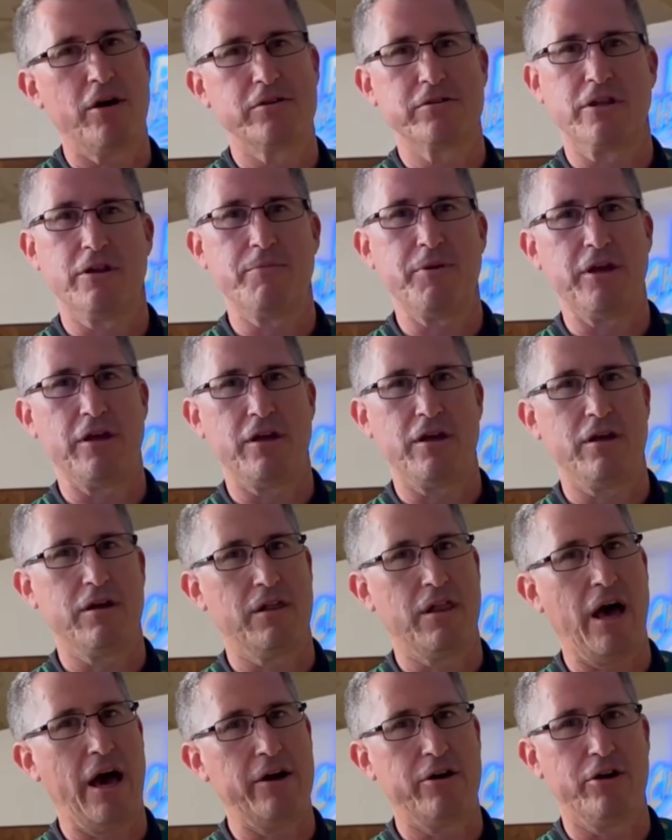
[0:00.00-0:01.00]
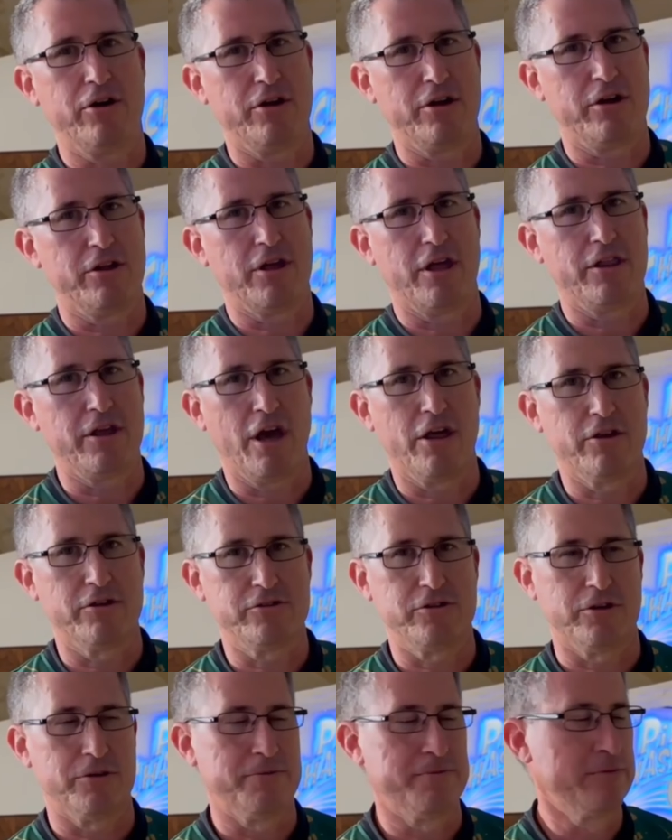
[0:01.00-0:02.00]
is going to be a lot earlier than the other
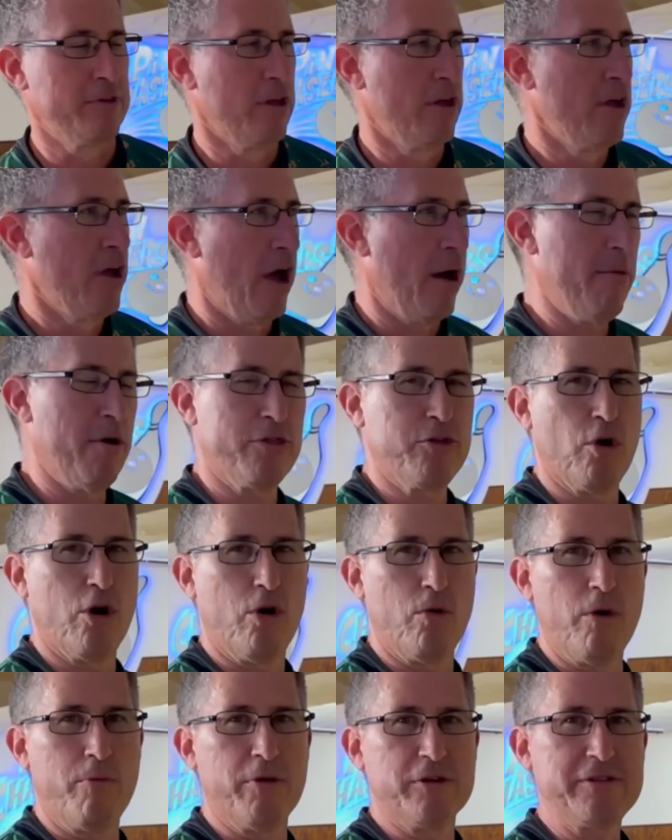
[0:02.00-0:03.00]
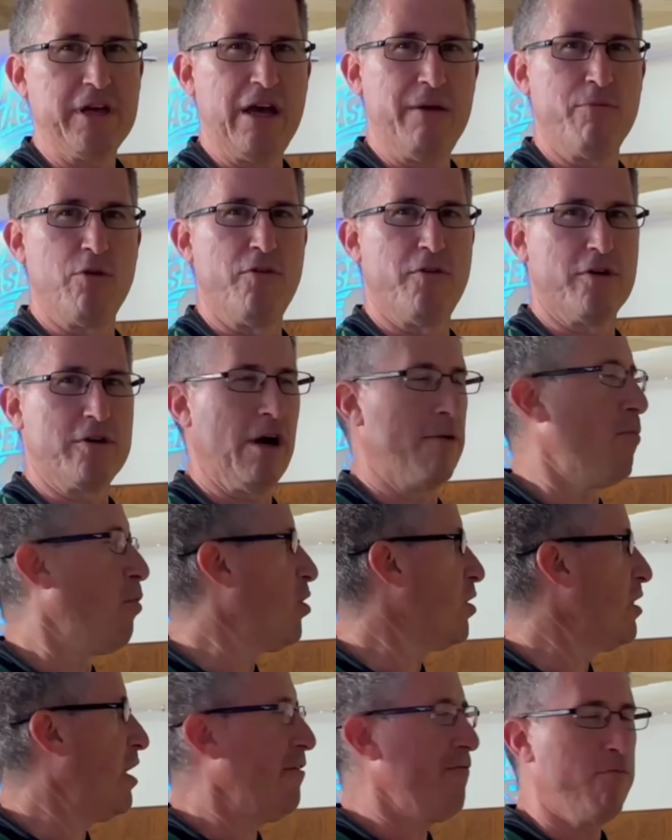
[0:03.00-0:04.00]
two. I'm going to throw it one more time, move a couple
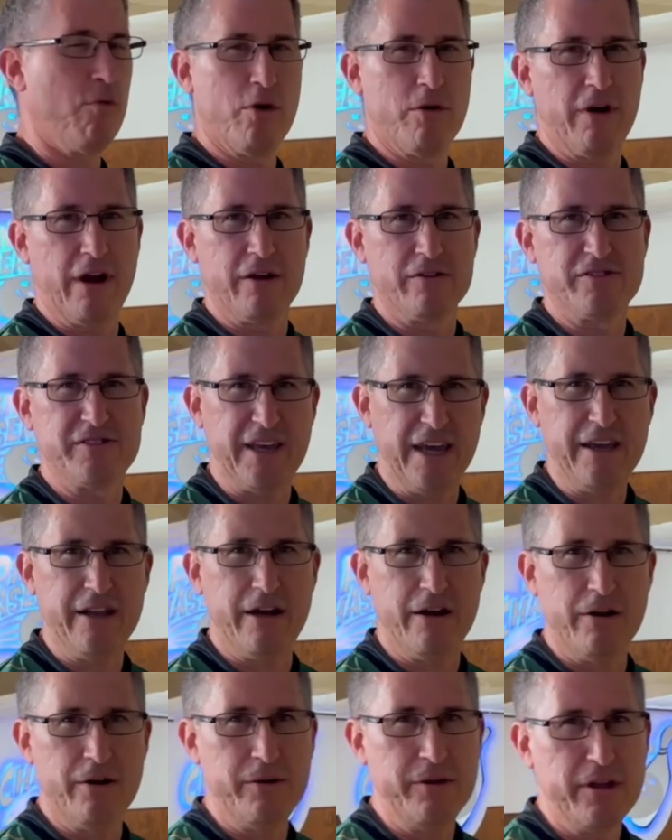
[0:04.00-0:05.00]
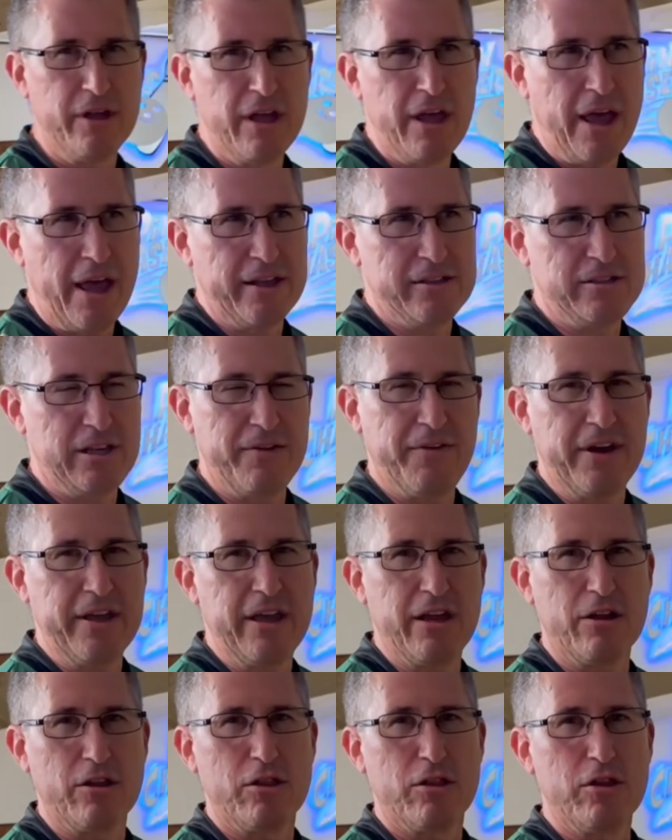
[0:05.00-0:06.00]
more left, more around second arrow, and see if I can
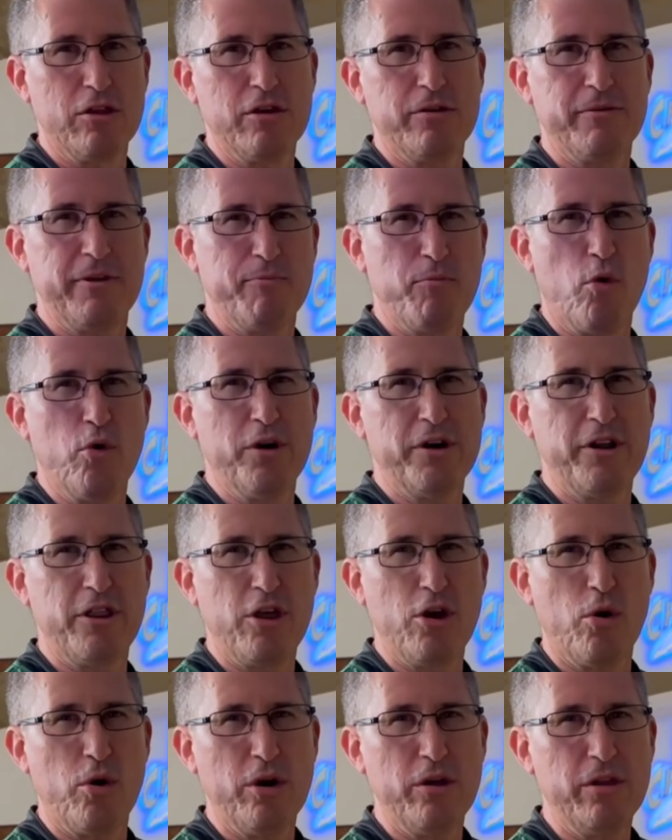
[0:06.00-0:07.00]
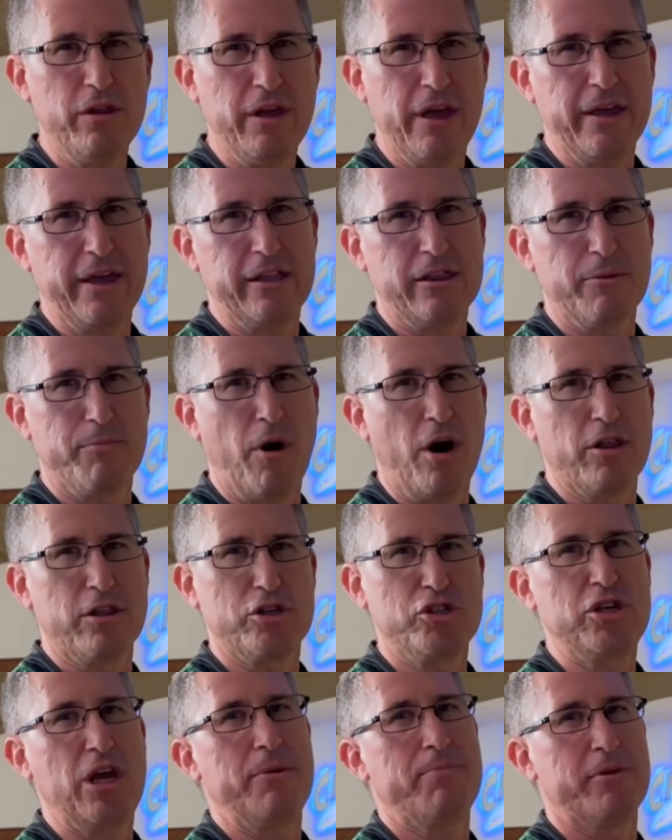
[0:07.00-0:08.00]
get a little more into the oil and get the ball to
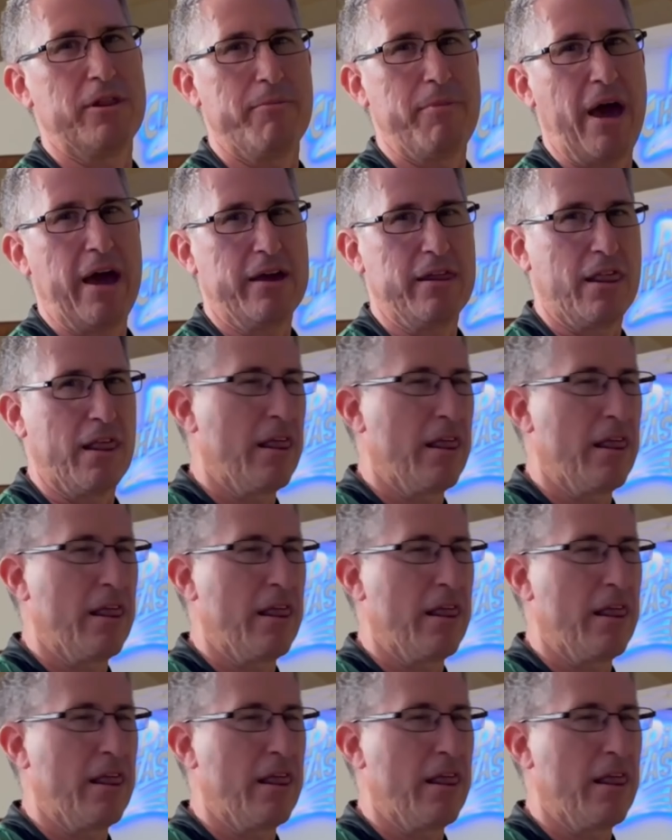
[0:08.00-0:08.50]
shape in the back of the